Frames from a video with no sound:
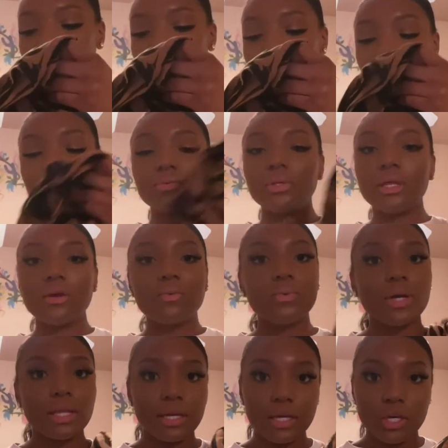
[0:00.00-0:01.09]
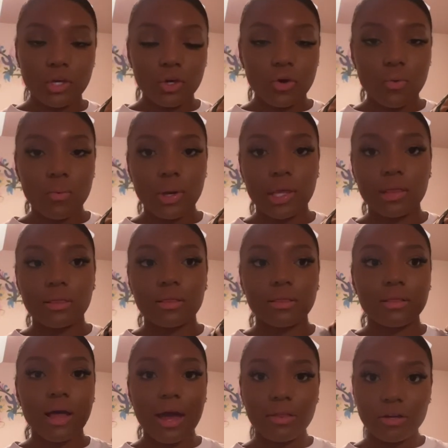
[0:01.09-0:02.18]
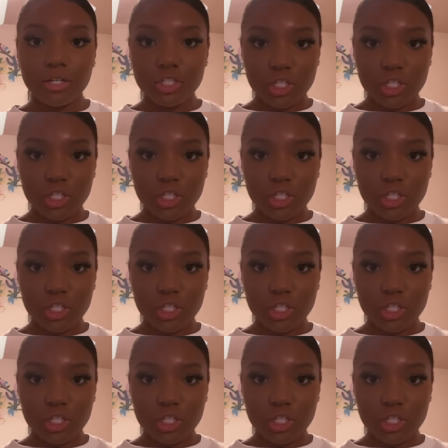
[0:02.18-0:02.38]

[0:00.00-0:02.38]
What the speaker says: this would look really cute with leather